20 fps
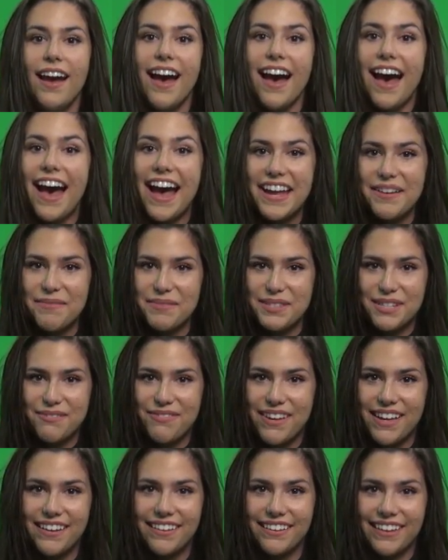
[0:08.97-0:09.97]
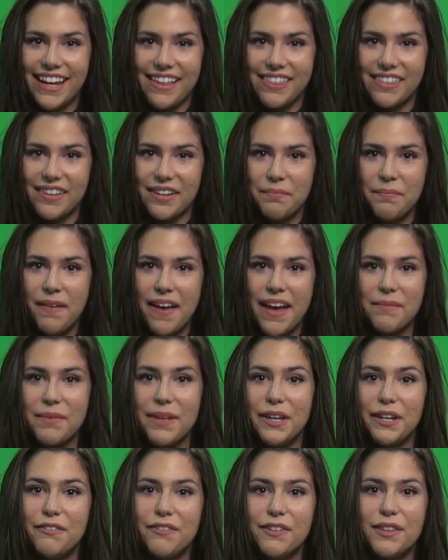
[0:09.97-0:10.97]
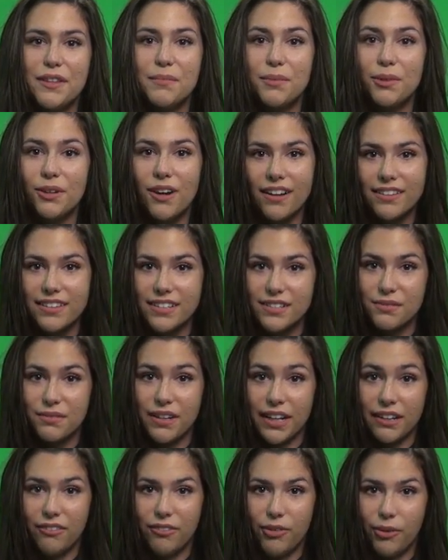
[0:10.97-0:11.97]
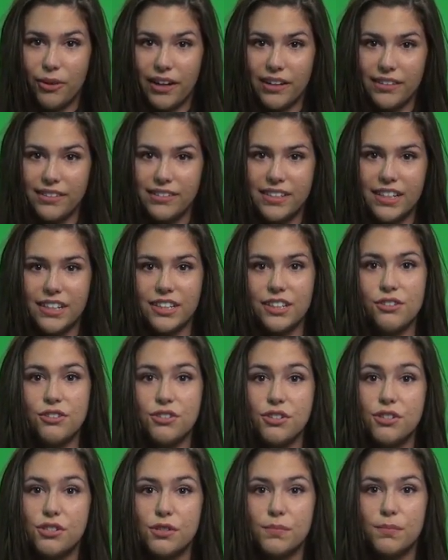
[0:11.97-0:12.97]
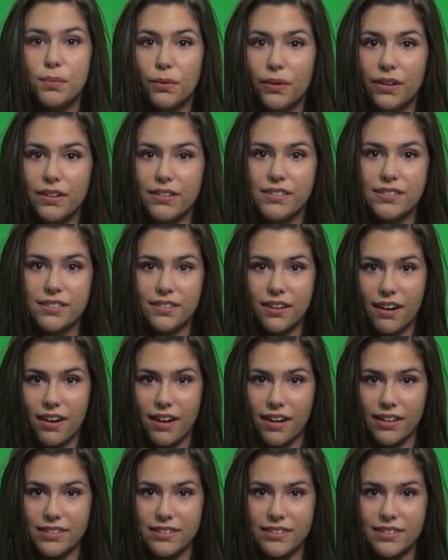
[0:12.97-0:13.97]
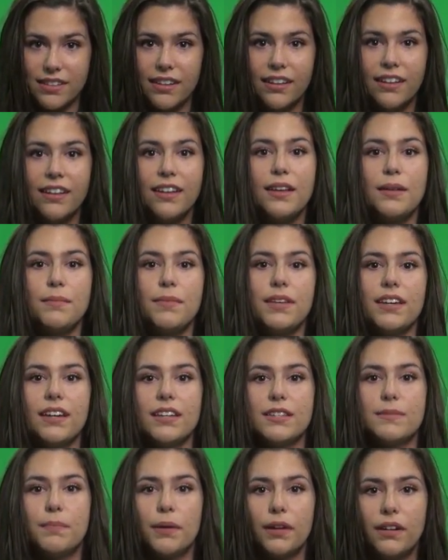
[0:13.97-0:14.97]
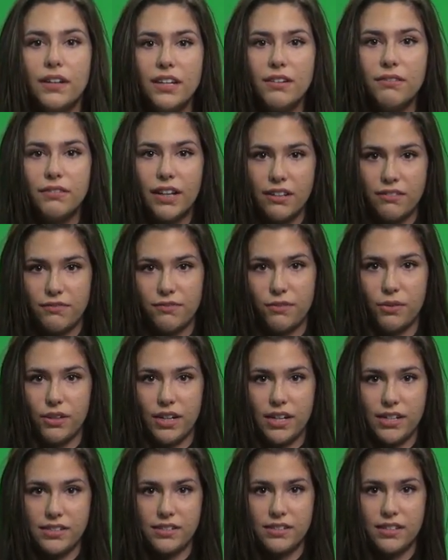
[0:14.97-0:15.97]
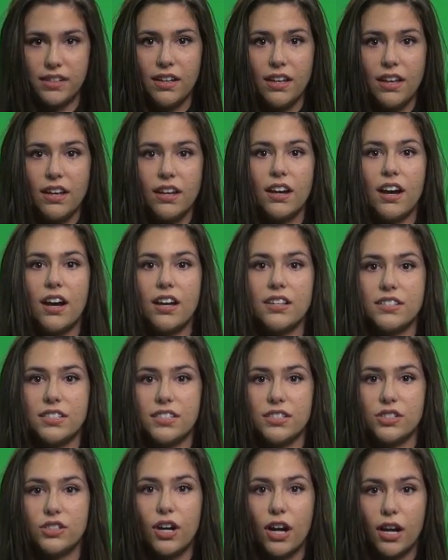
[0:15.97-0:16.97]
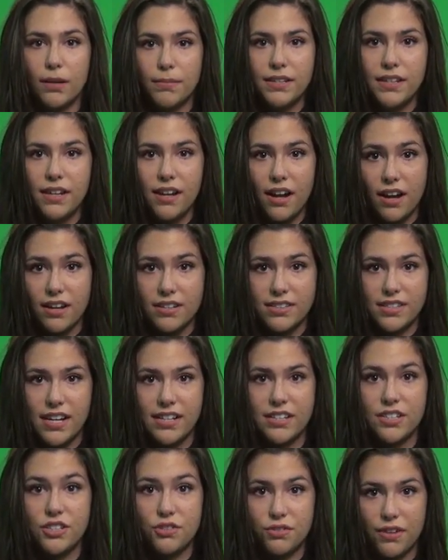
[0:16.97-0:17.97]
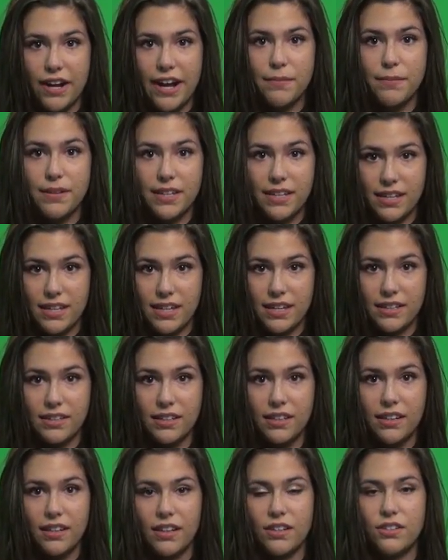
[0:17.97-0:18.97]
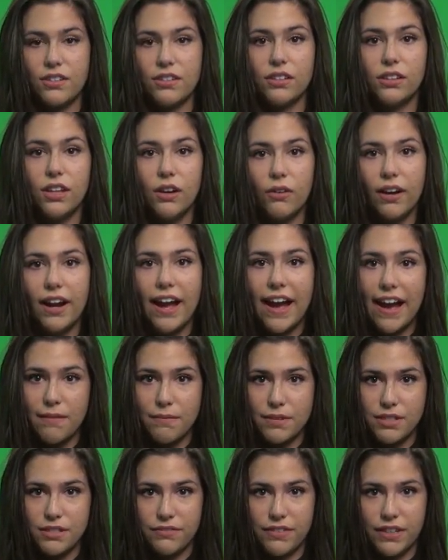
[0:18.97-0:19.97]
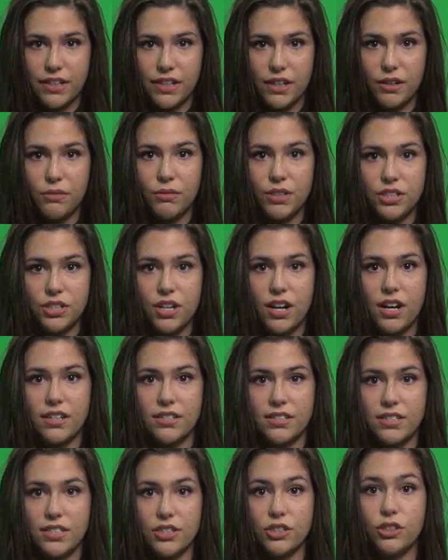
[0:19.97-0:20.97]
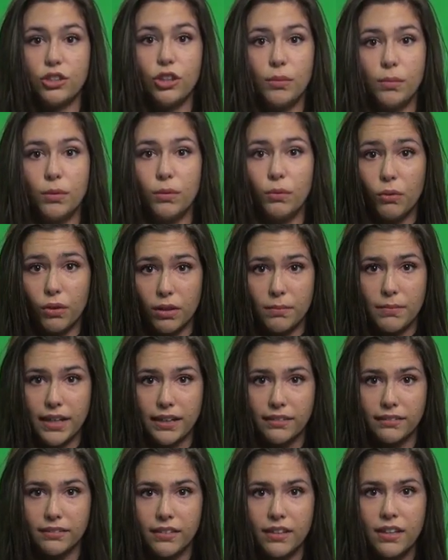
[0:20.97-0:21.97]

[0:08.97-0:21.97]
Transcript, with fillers: Hi, I'm Savannah Latham. I'm here for the Maratus Rainforest, and you should support this cause because burning rainforest causes carbon dioxide to trap heat into the lower atmosphere, which causes global warming.